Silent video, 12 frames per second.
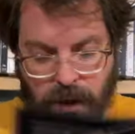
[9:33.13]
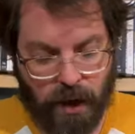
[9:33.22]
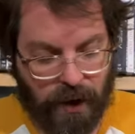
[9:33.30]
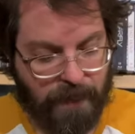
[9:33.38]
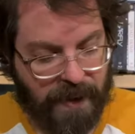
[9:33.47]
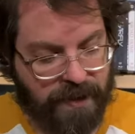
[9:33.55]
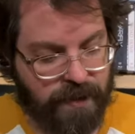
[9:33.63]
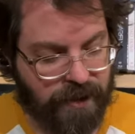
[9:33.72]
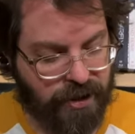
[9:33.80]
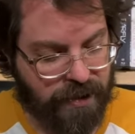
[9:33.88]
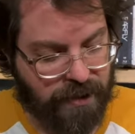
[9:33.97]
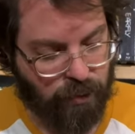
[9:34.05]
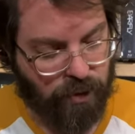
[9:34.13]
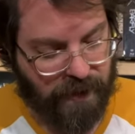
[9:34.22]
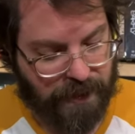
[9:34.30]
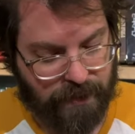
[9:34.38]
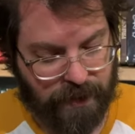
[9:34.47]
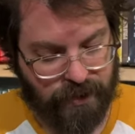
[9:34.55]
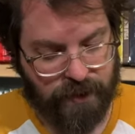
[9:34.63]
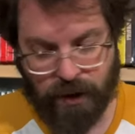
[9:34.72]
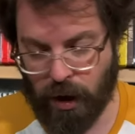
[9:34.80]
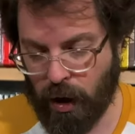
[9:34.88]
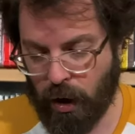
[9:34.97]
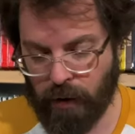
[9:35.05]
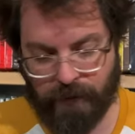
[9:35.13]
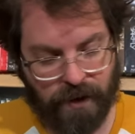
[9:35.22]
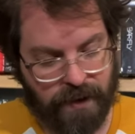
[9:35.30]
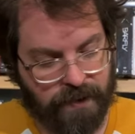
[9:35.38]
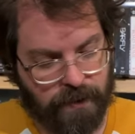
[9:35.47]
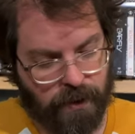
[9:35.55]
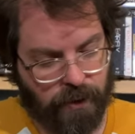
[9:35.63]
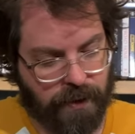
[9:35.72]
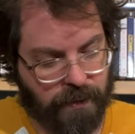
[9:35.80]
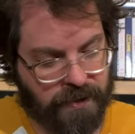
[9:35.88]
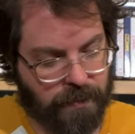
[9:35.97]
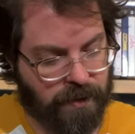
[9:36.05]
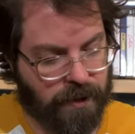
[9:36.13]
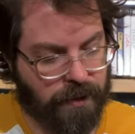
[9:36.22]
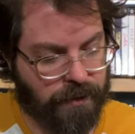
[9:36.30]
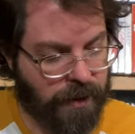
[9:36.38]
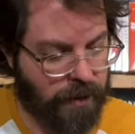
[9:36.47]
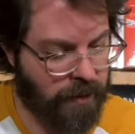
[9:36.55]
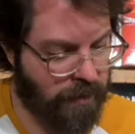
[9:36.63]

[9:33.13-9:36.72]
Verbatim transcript: All right, but it's not just the movie. It's not just all of this. Hold on, there was something under here.